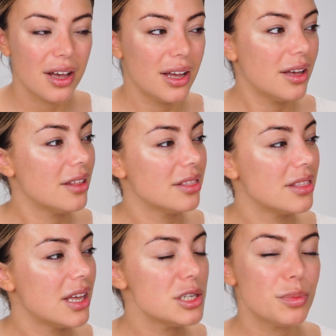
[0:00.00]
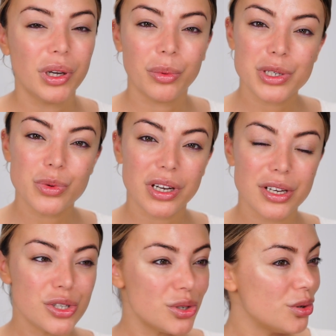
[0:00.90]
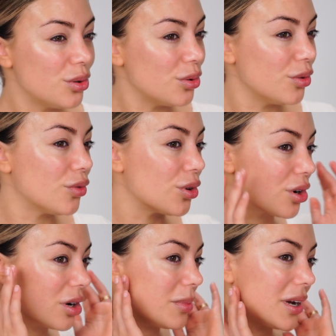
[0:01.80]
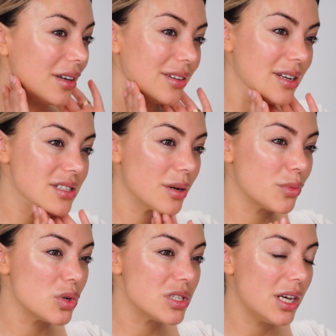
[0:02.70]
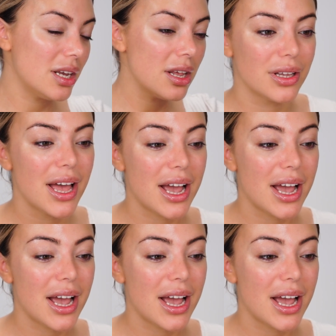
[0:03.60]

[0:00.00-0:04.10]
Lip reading: And that is pretty much what I do for my nighttime routine.